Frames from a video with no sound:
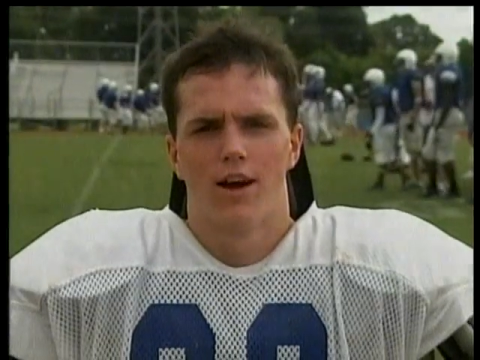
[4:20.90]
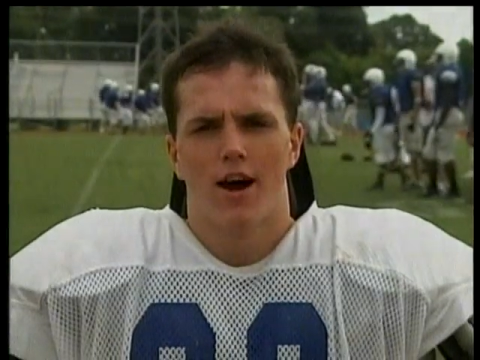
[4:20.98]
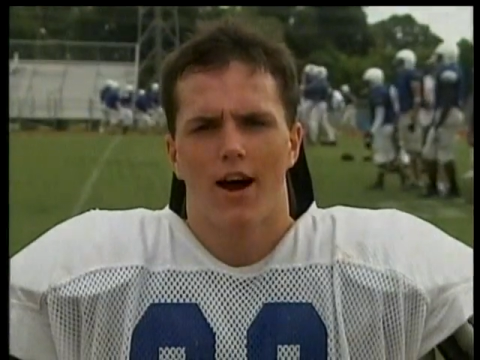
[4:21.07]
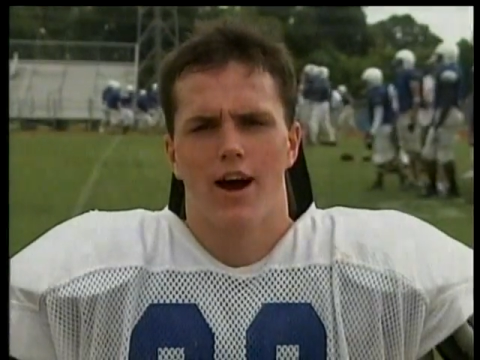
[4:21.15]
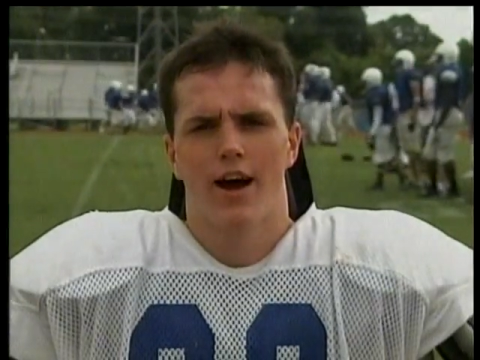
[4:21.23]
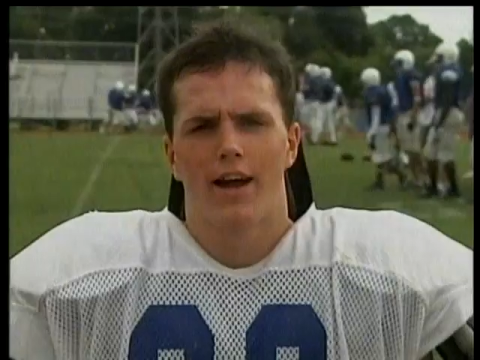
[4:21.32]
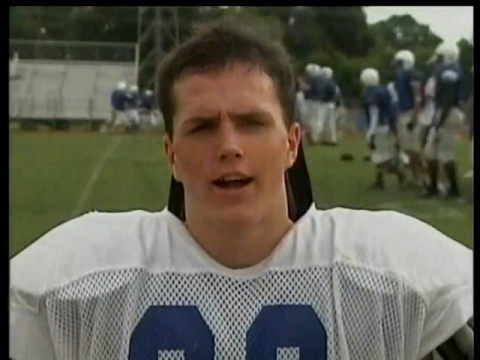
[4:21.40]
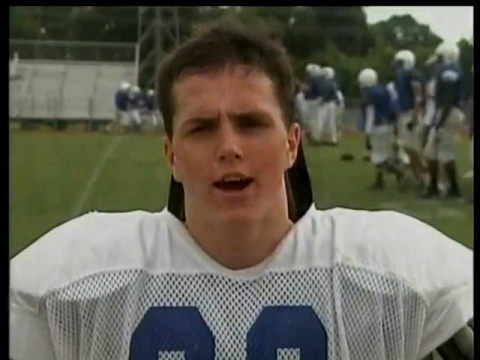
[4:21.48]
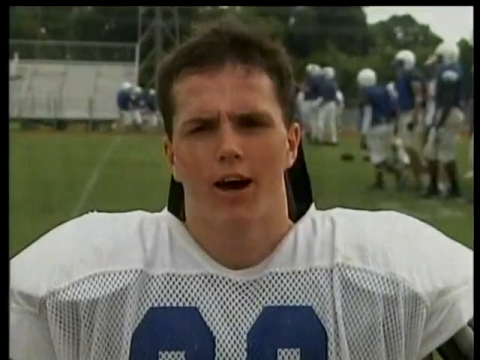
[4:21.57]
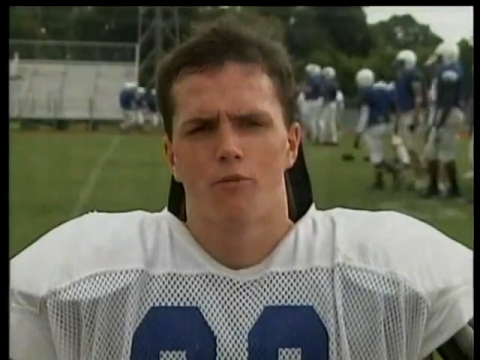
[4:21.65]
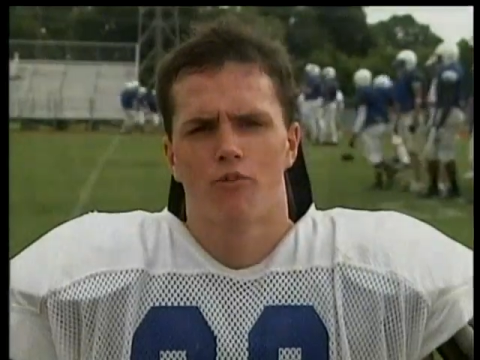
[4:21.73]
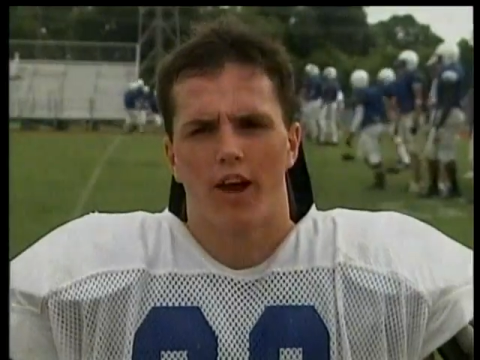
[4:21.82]
Hi,
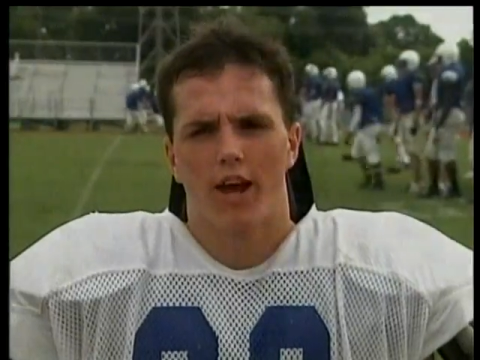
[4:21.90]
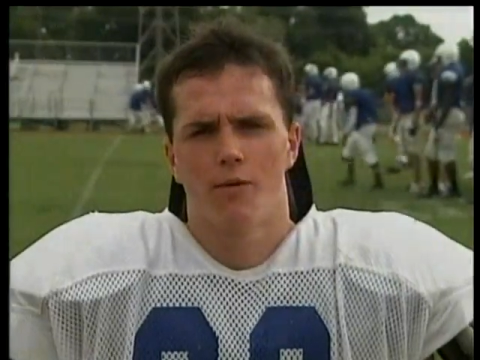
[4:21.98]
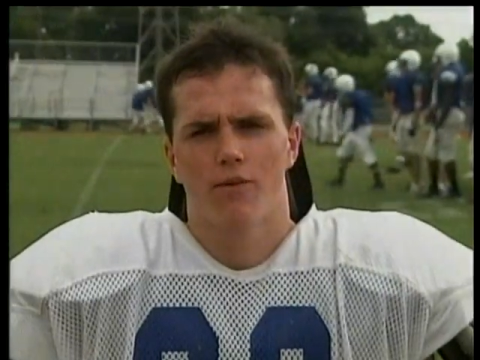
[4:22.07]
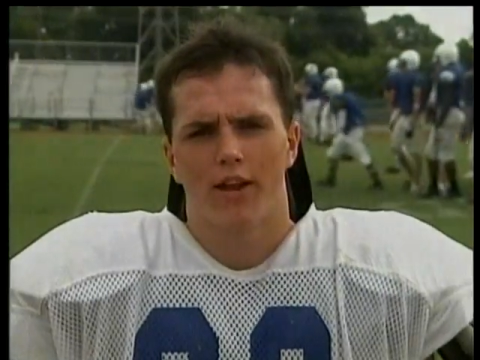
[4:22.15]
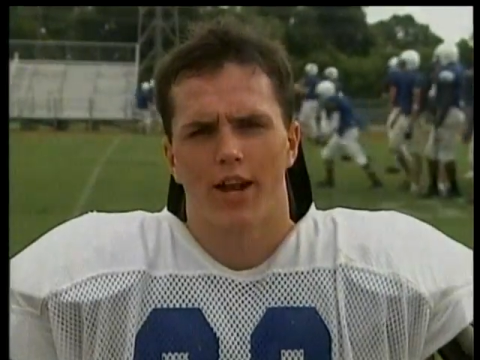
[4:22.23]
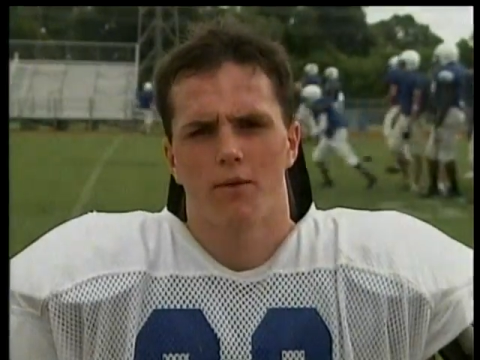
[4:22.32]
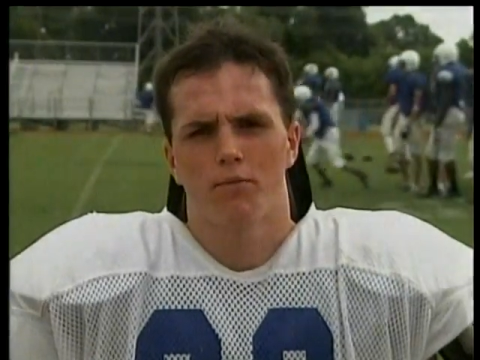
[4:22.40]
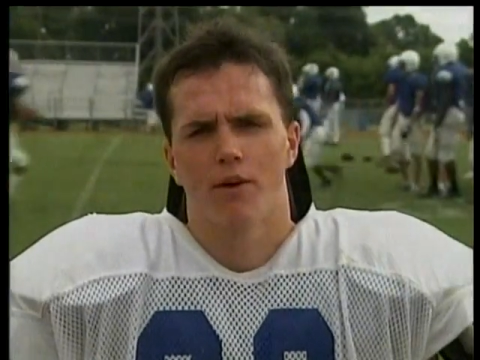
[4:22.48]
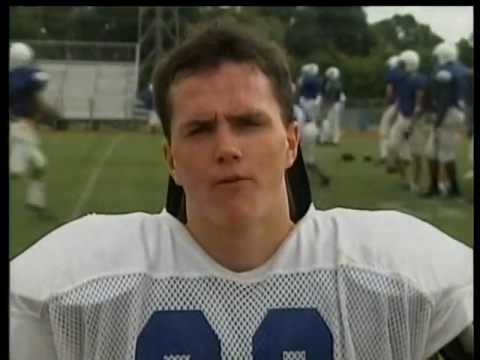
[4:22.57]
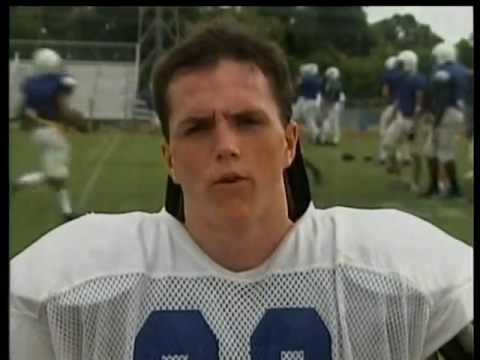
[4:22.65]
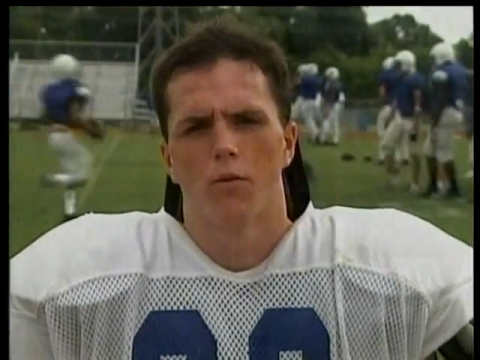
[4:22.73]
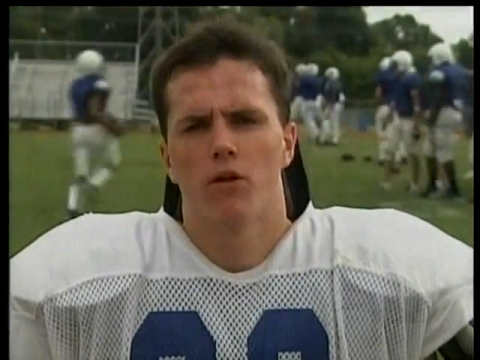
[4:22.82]
I'm James, and I
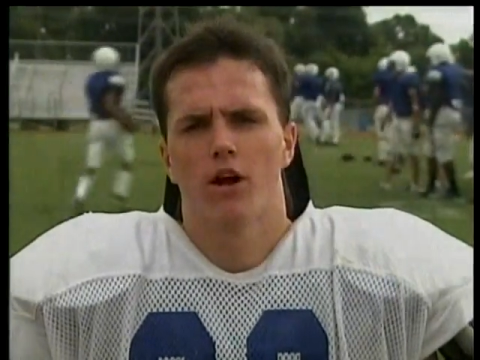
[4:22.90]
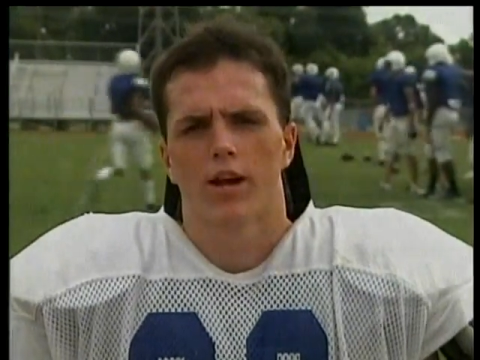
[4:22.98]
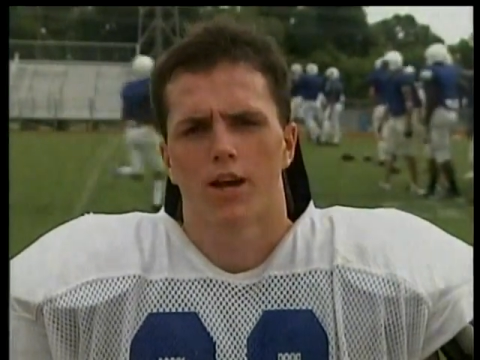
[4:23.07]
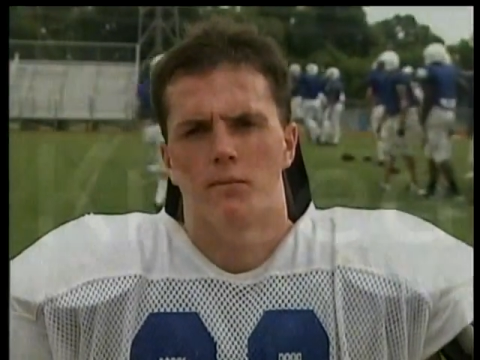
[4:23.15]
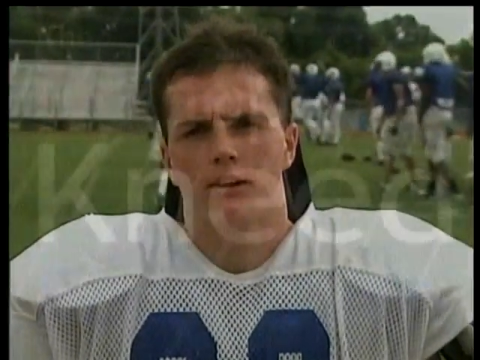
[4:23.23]
play football again